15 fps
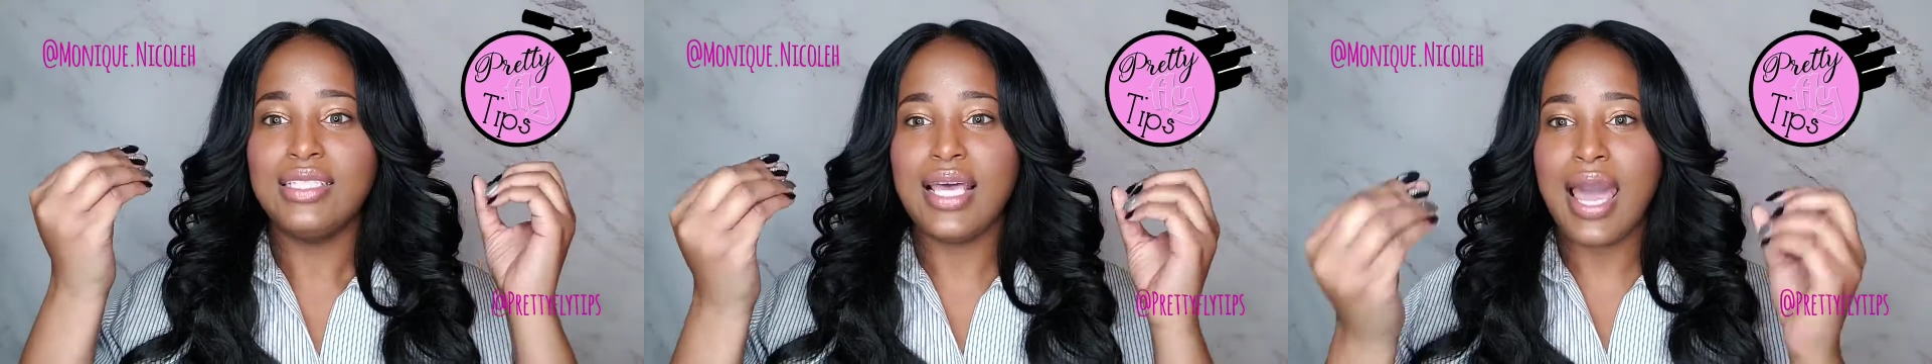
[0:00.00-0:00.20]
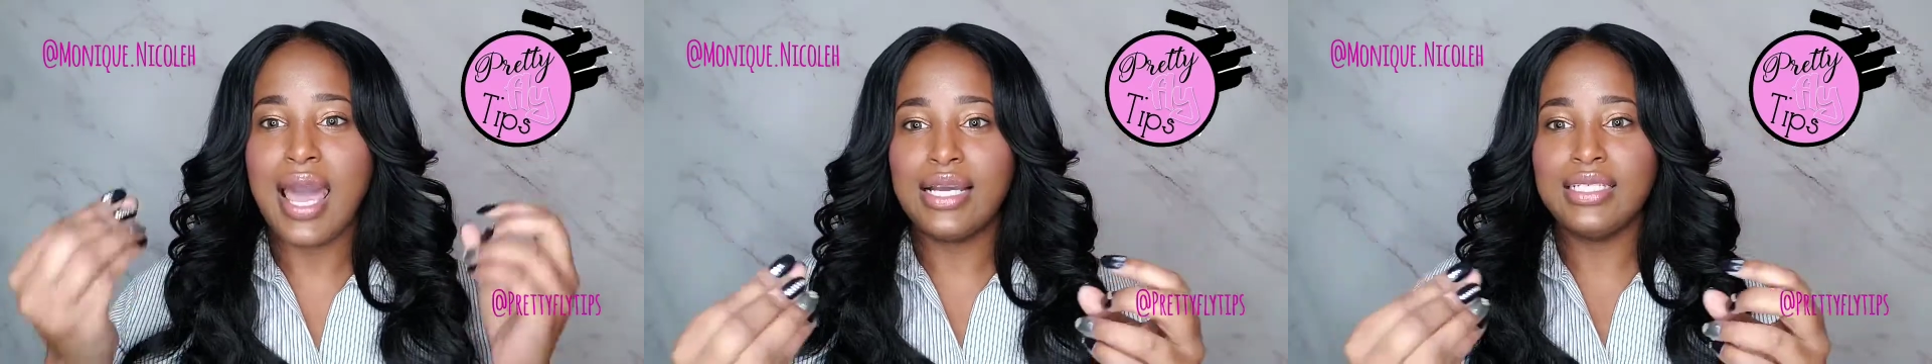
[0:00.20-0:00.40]

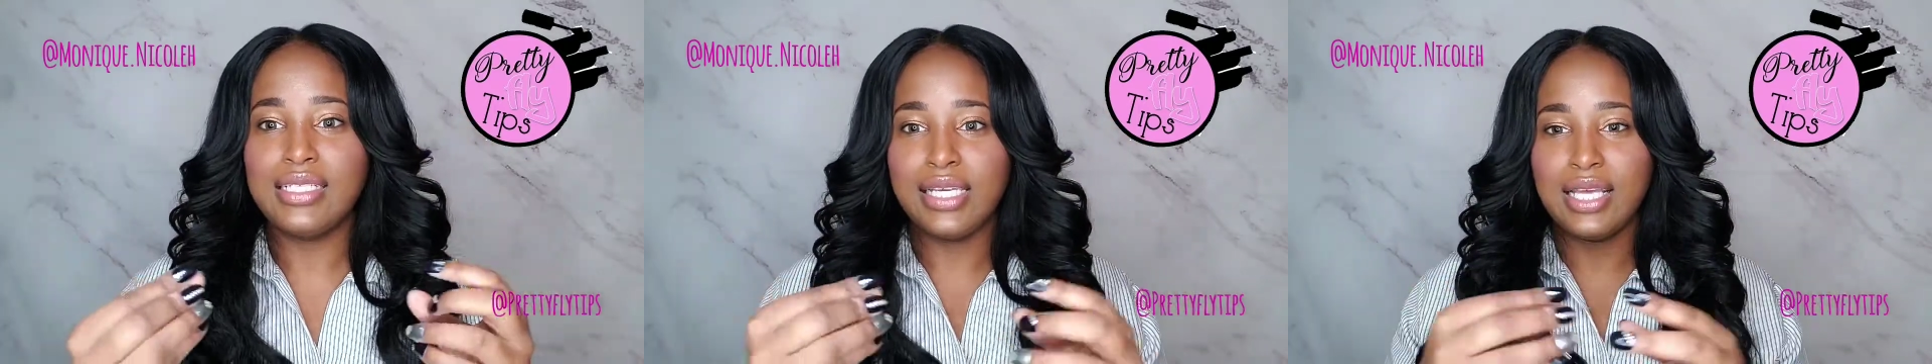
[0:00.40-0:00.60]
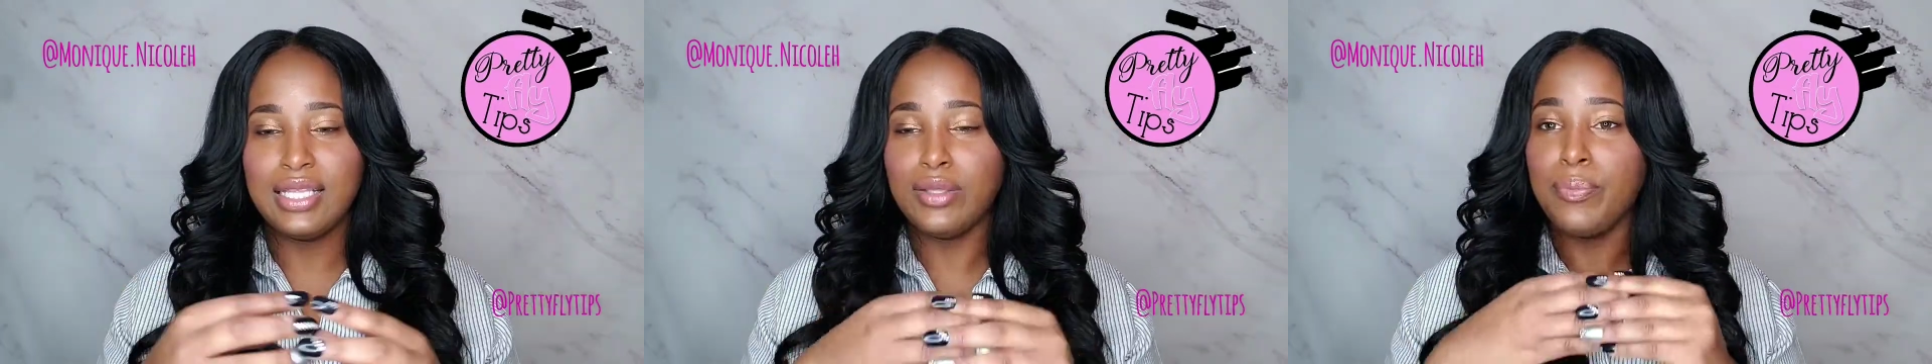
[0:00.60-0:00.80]
to
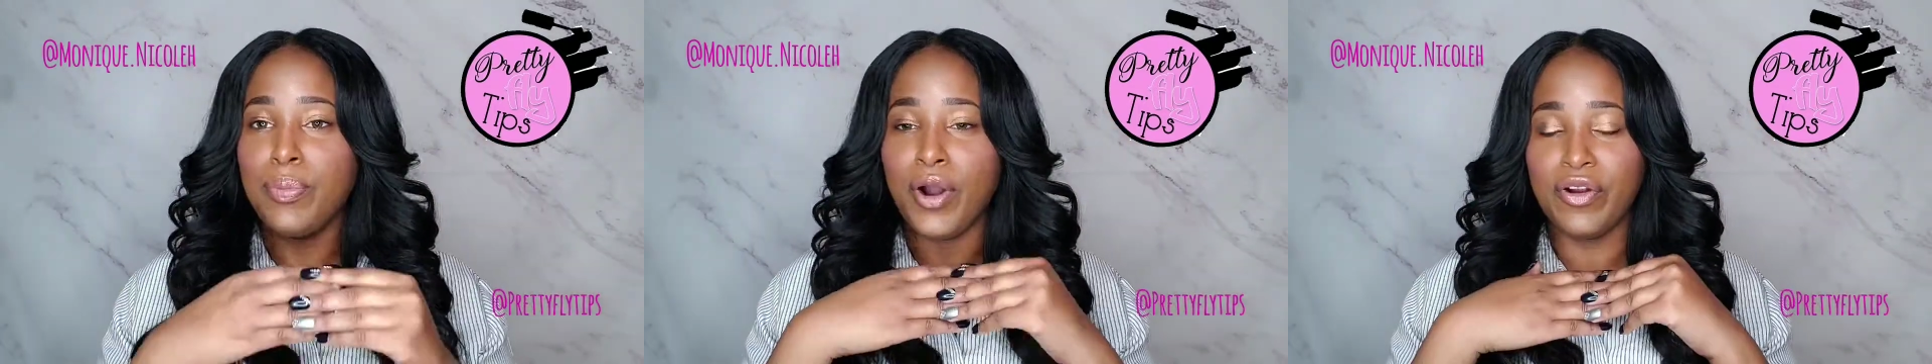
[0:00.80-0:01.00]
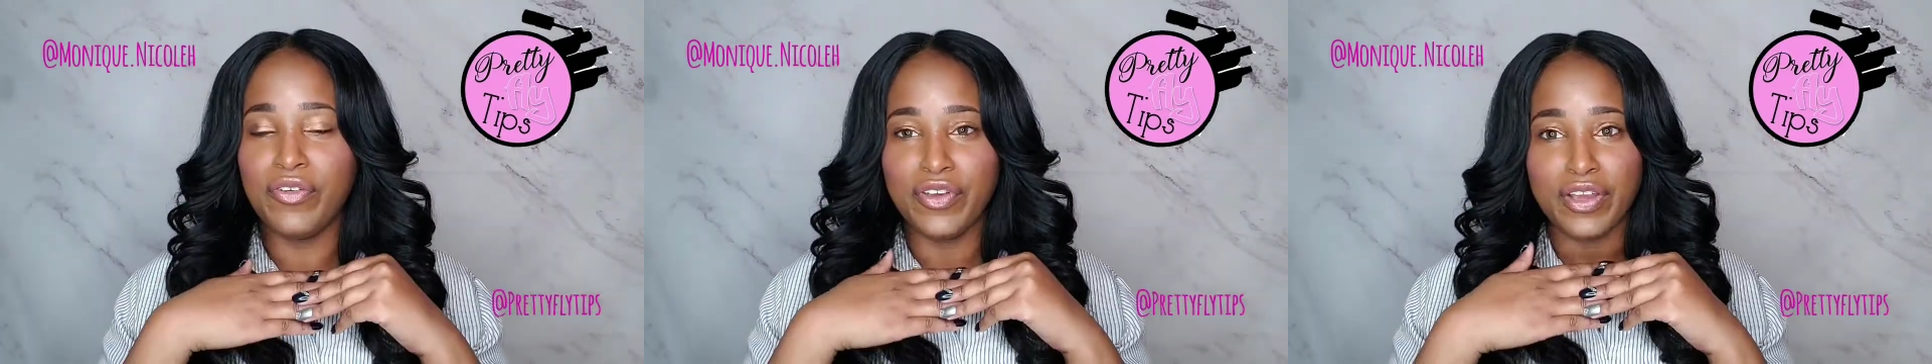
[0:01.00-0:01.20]
actually get the
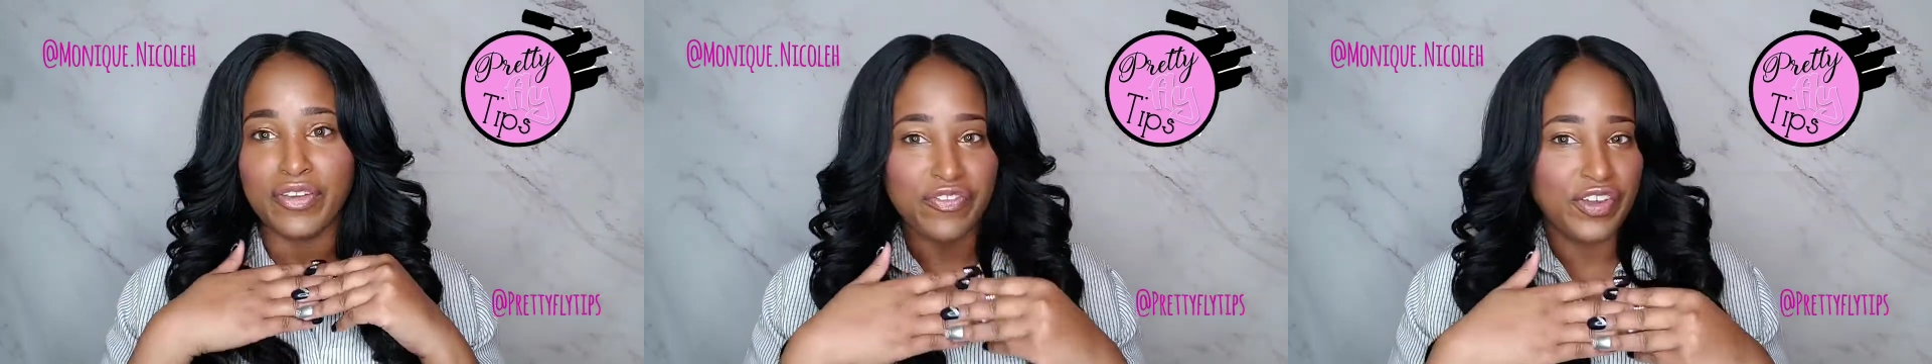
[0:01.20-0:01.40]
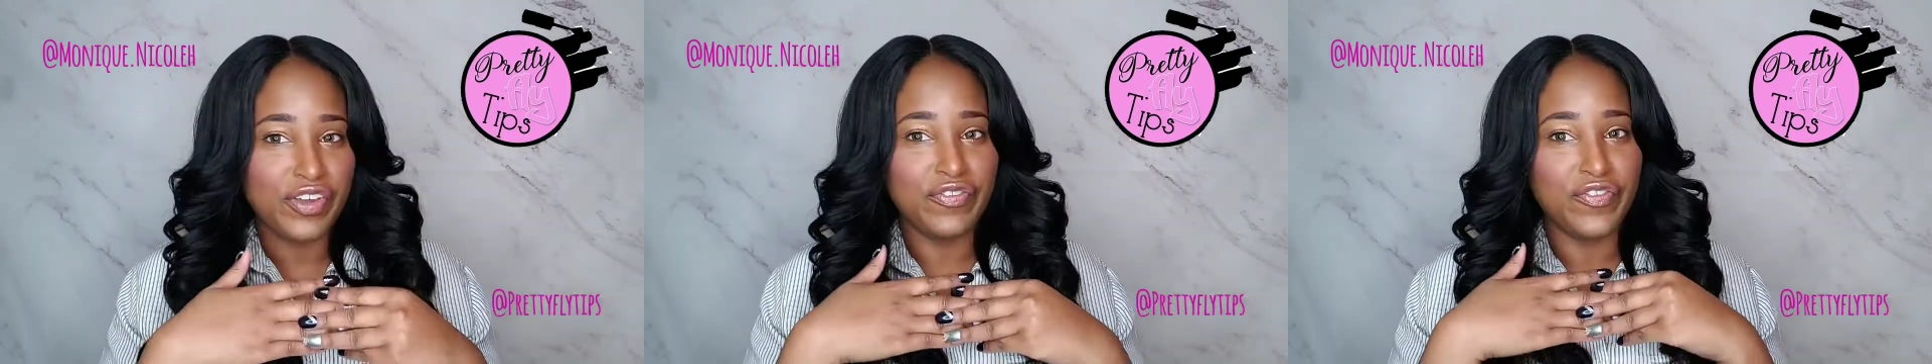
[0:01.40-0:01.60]

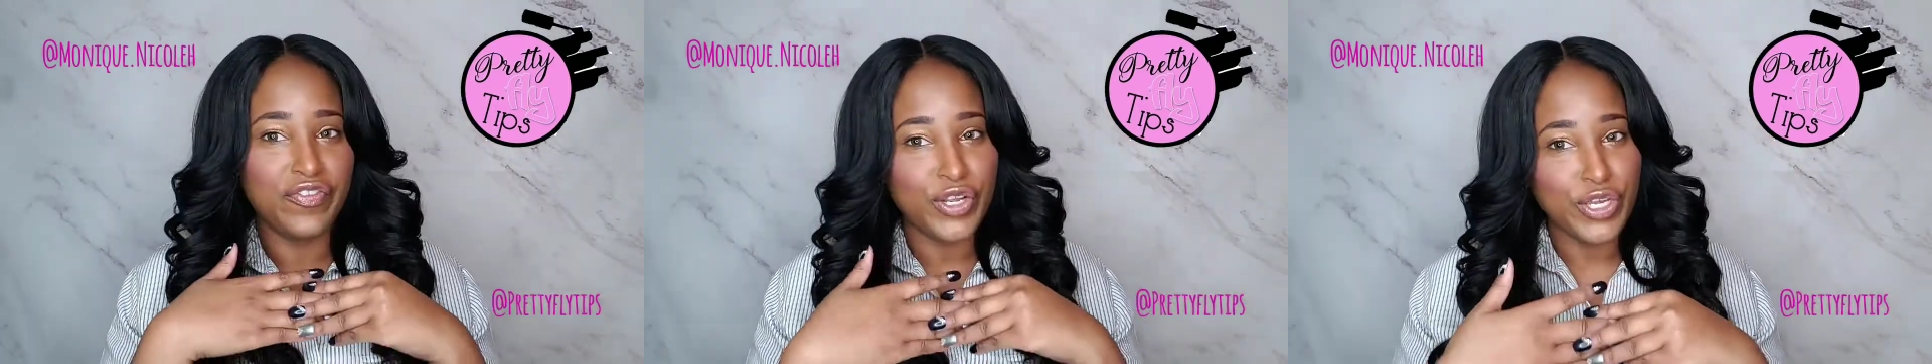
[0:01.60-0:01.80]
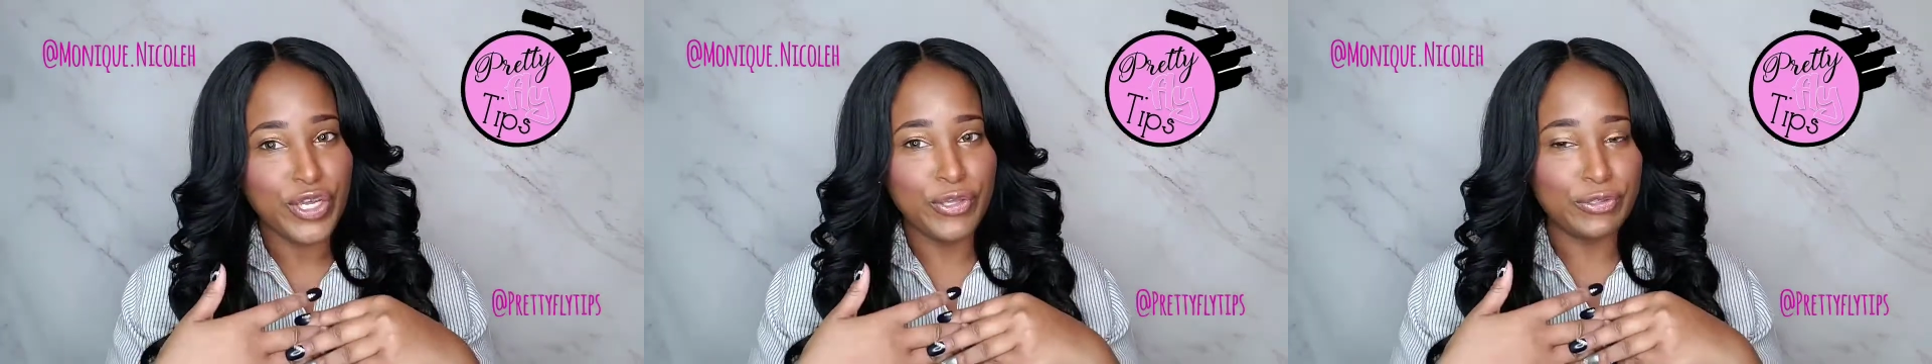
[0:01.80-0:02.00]
perfect fit
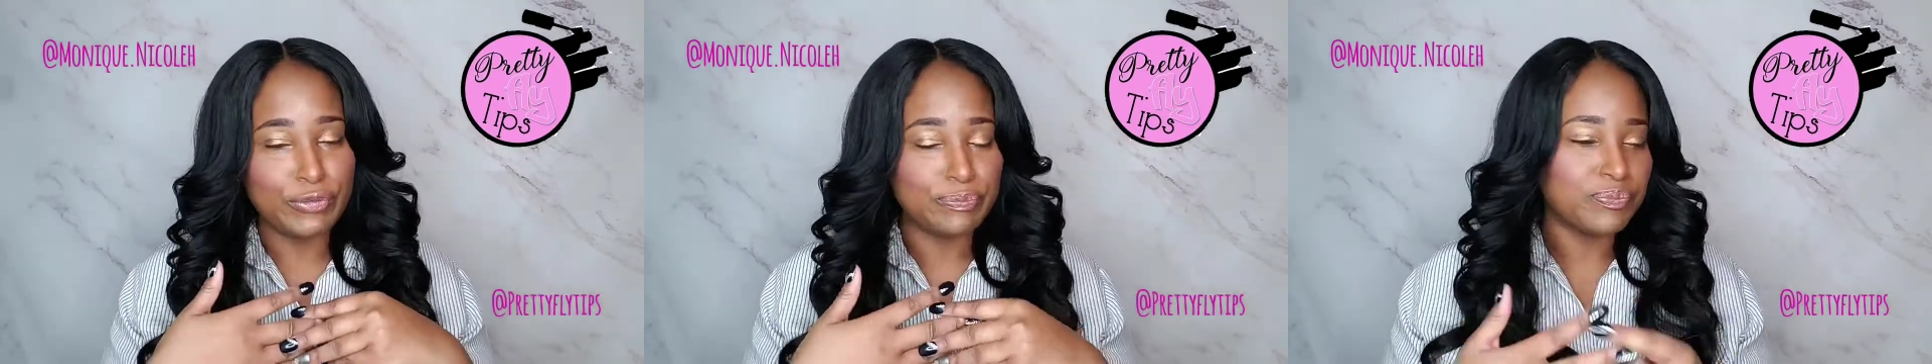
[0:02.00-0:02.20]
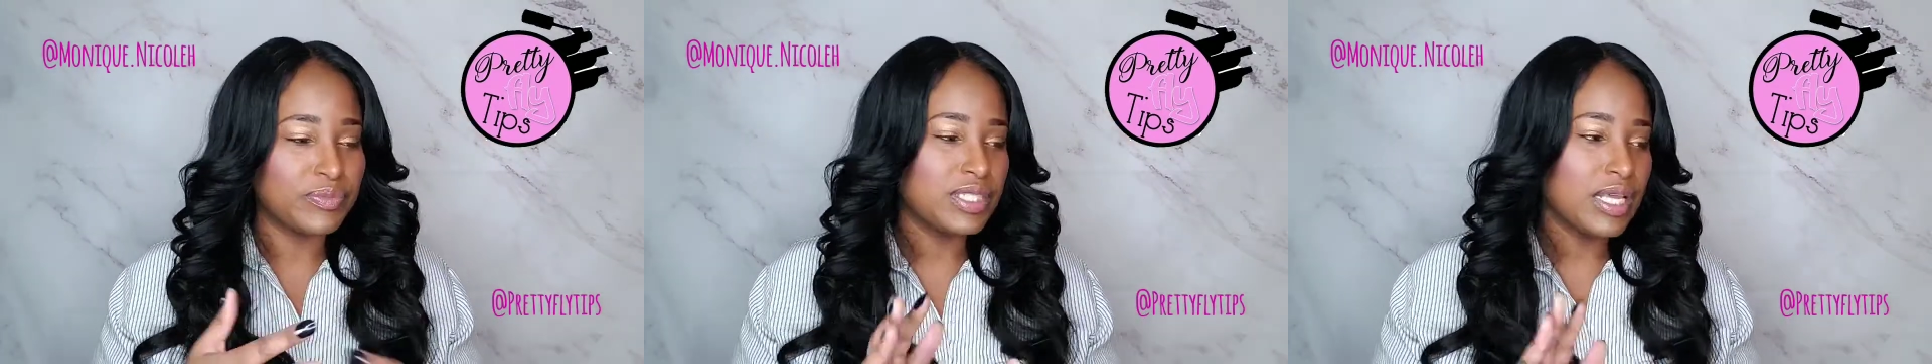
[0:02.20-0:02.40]
for
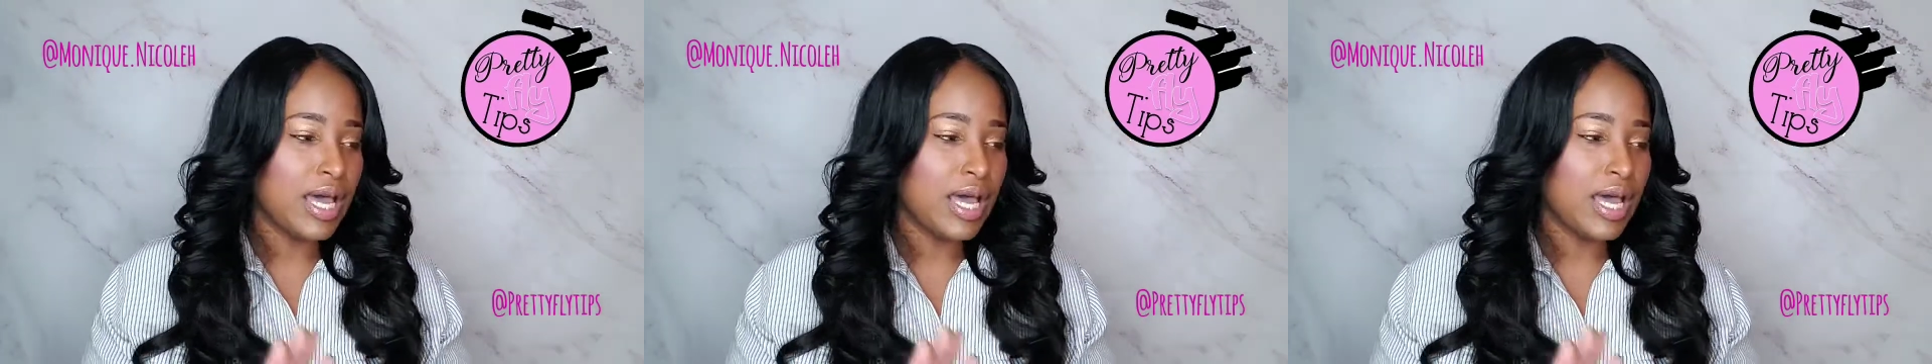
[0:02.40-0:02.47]
you.